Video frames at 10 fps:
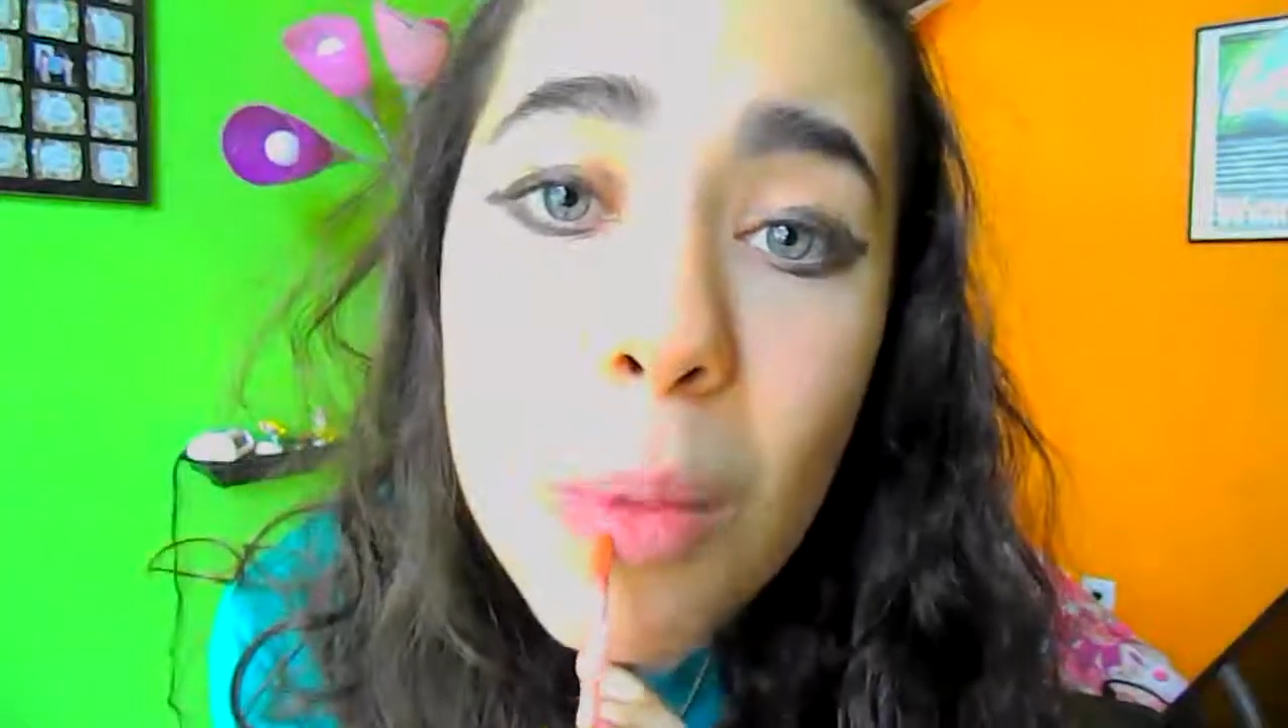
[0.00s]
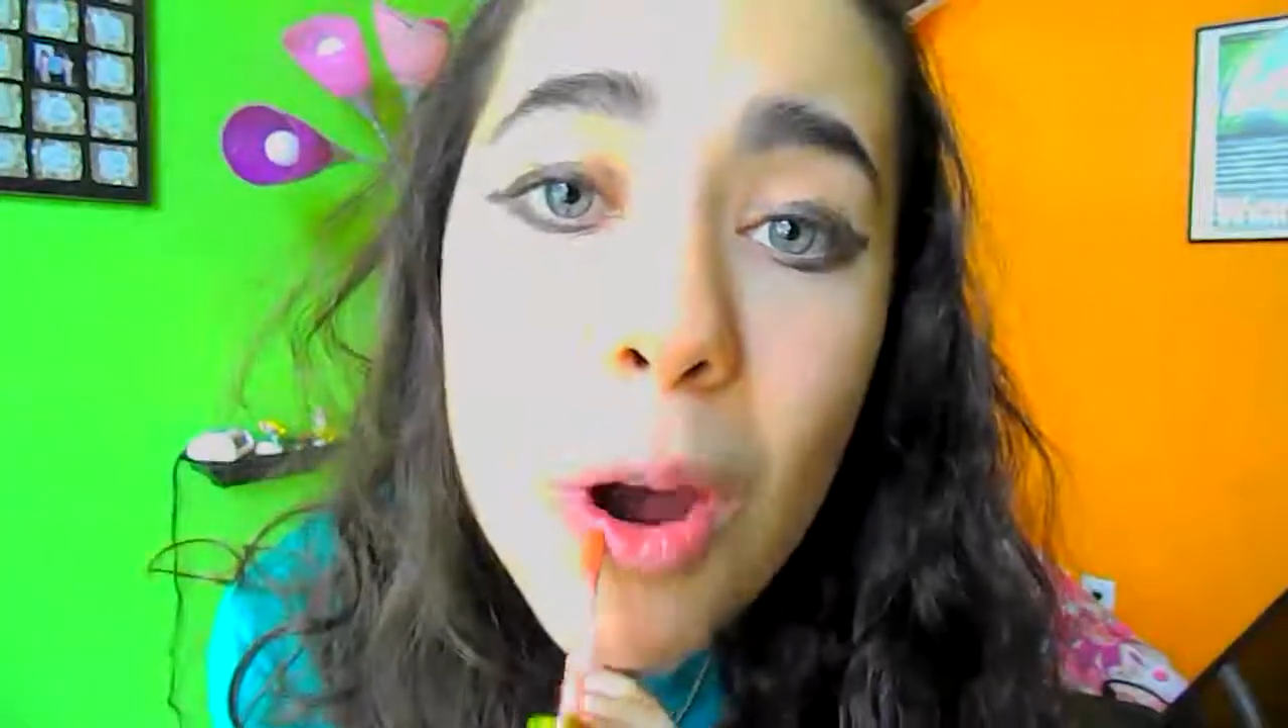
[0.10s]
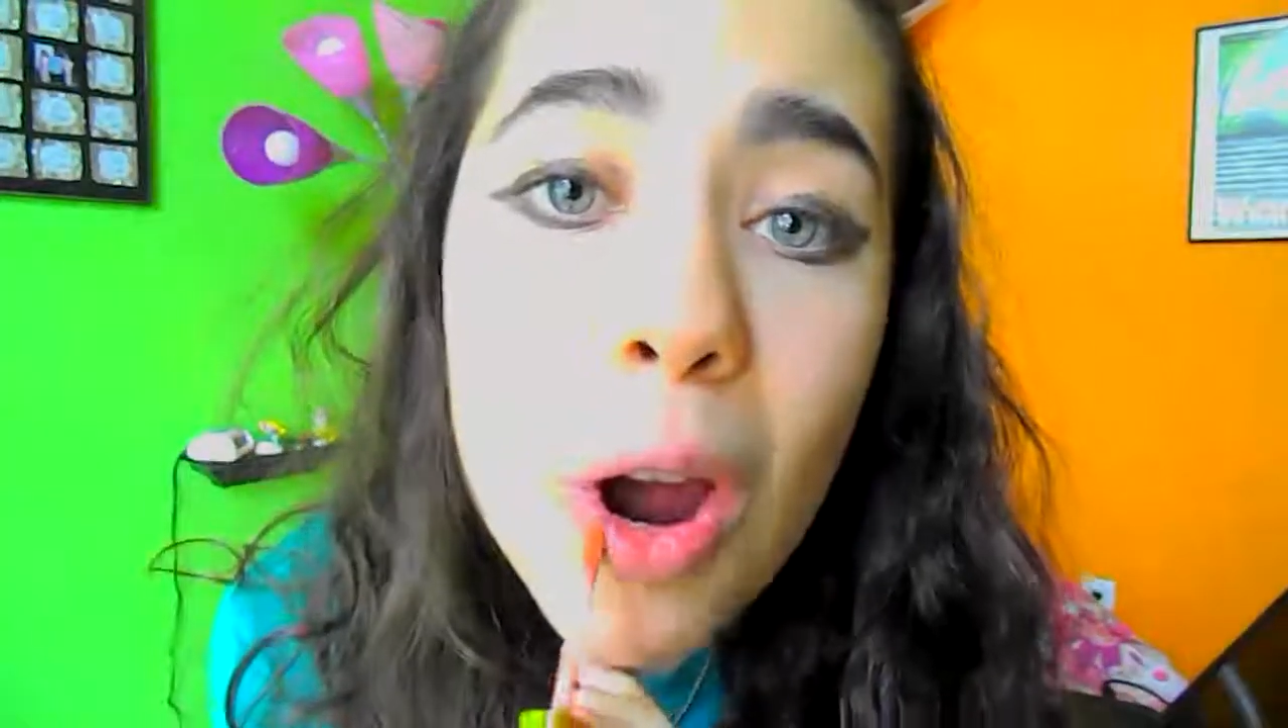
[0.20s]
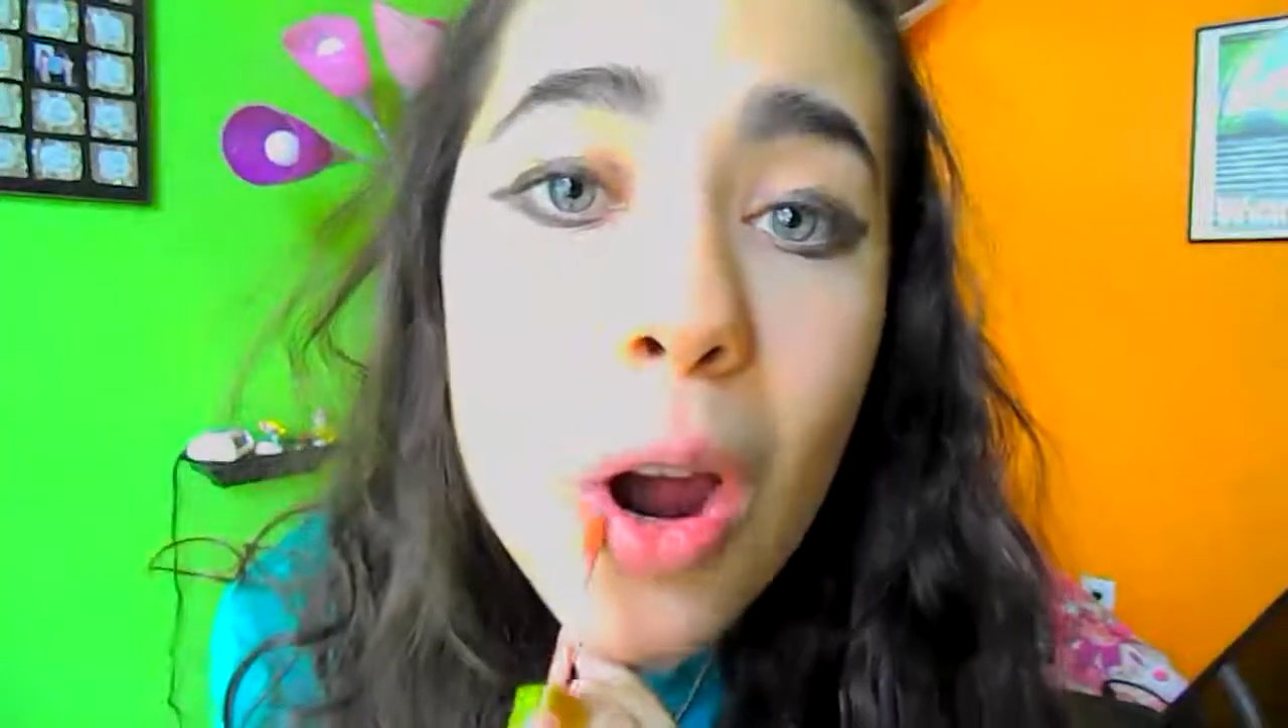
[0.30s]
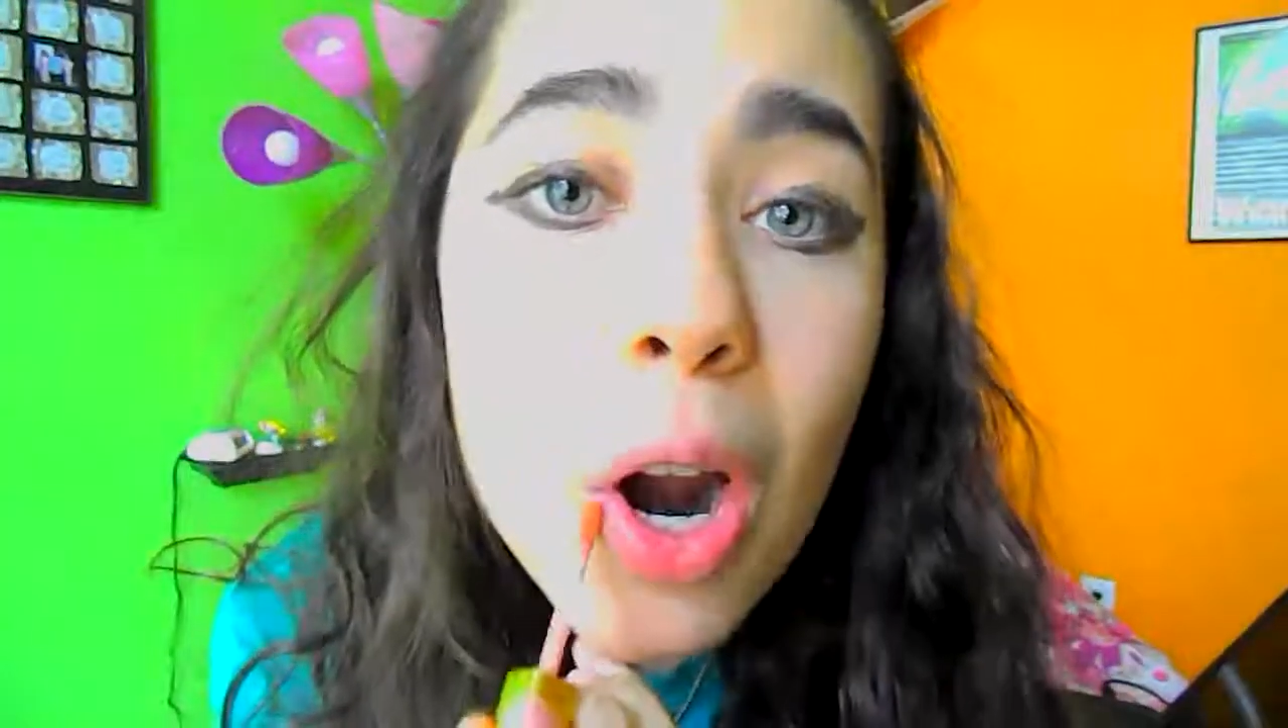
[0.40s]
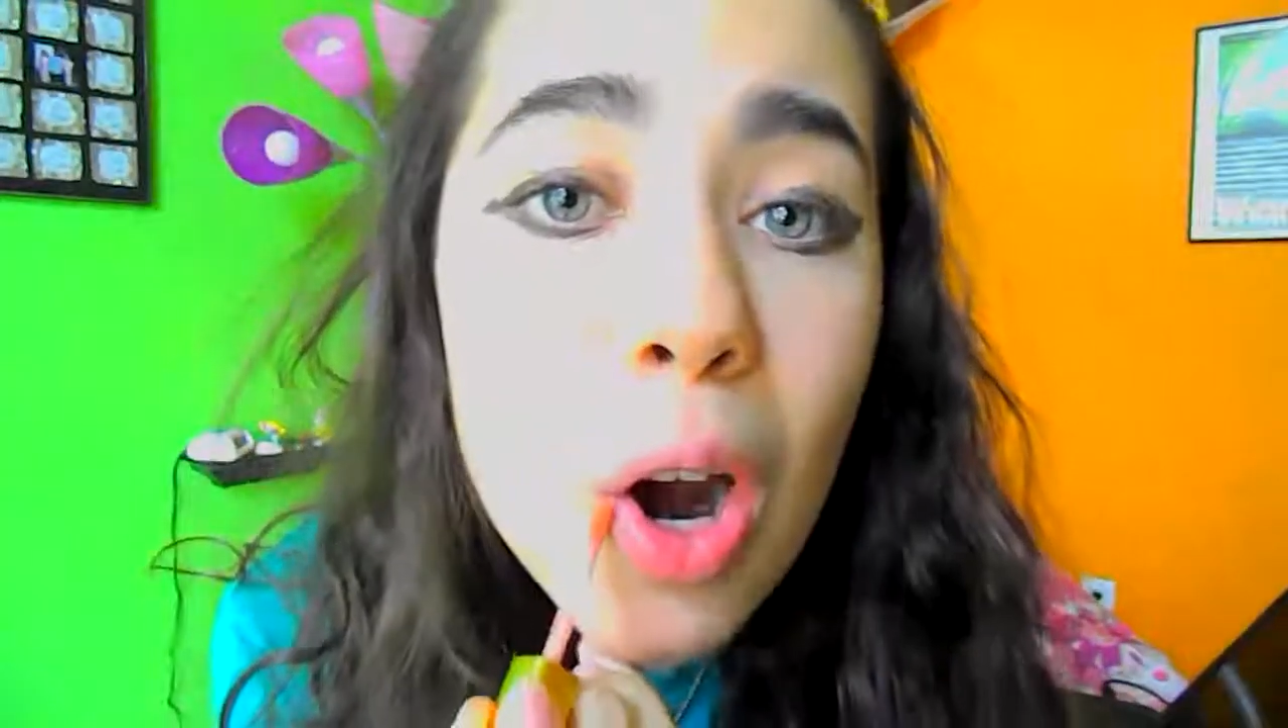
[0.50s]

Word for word: bit